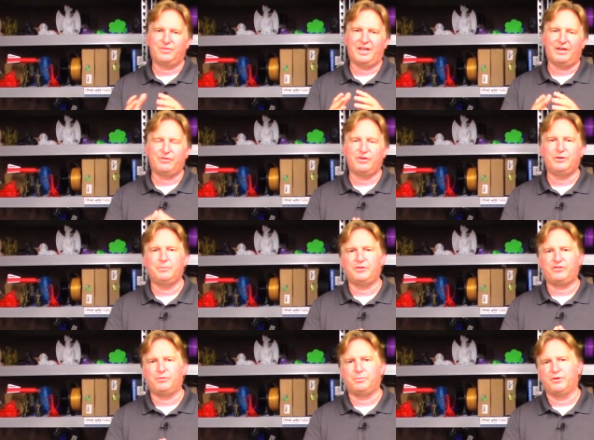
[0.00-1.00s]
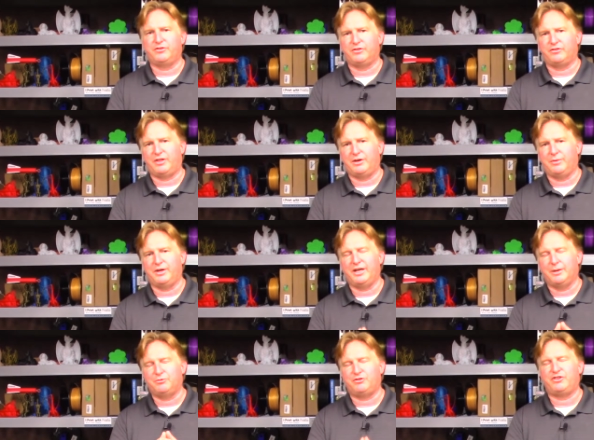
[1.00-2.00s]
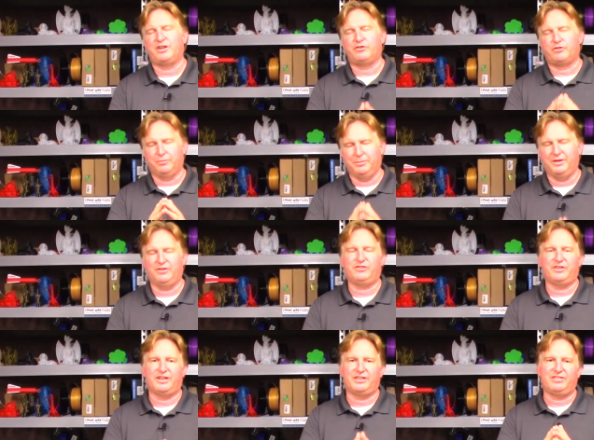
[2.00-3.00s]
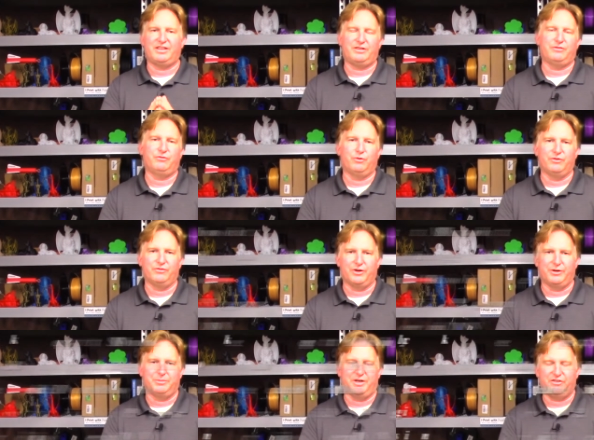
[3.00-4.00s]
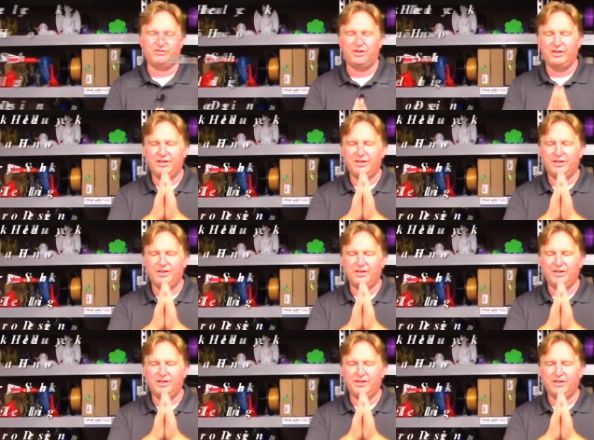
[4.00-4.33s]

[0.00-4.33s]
Every little bit you purchase that way helps the channel tremendously, and I thank you for it very much.